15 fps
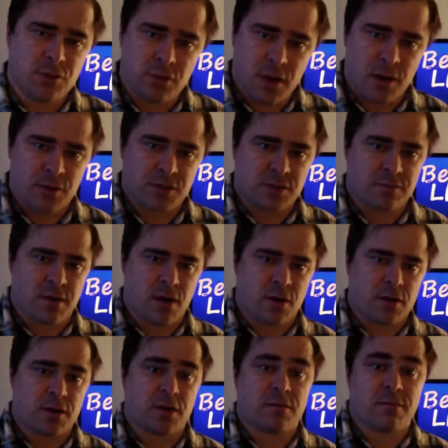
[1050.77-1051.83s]
You're Irish
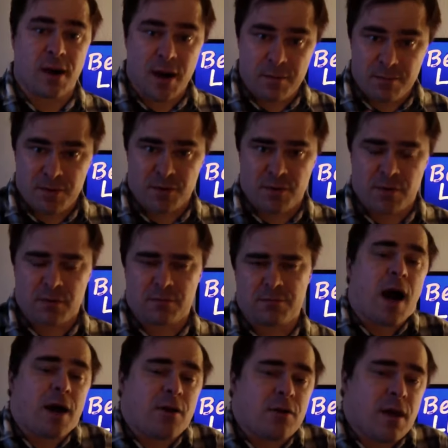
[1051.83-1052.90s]
American, in my opinion.
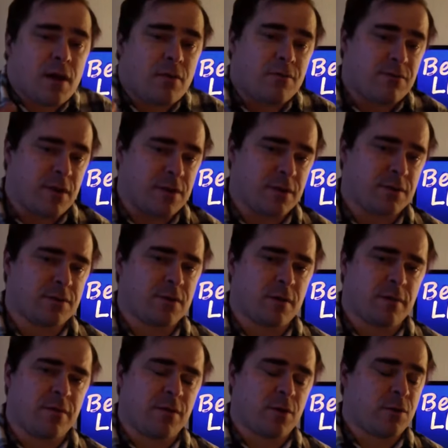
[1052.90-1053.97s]
I know that offended
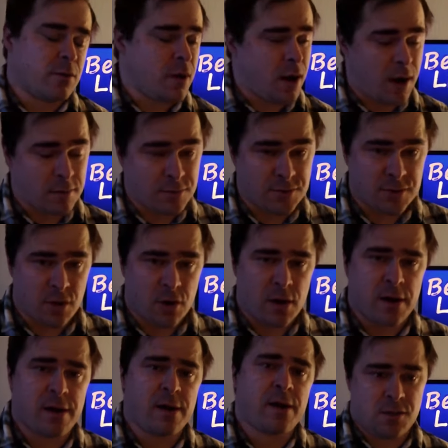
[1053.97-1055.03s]
some of you. I'm
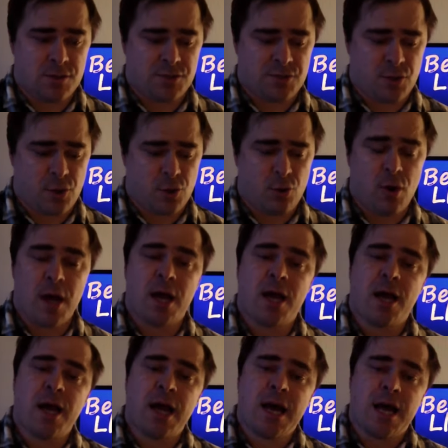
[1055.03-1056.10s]
sorry. So,
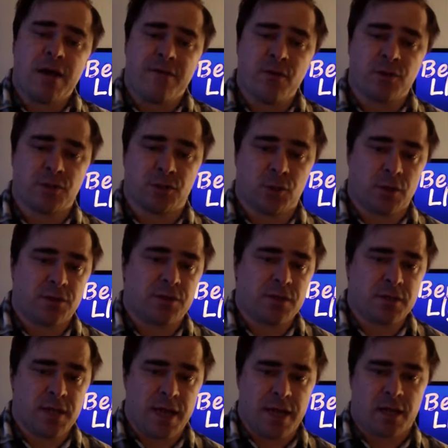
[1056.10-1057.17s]
if you enjoyed
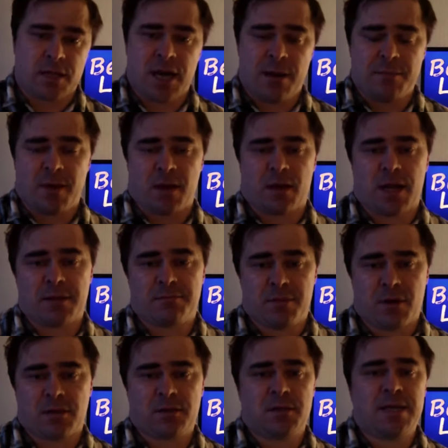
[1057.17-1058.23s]
this, hey, tap that like
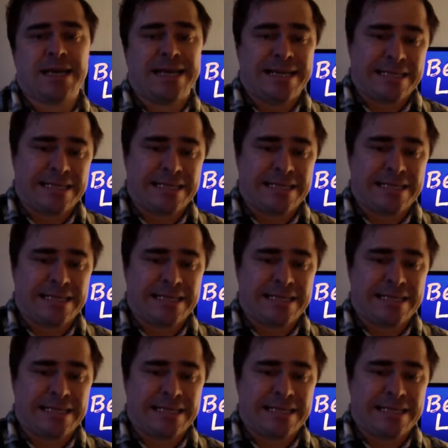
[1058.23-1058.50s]
button.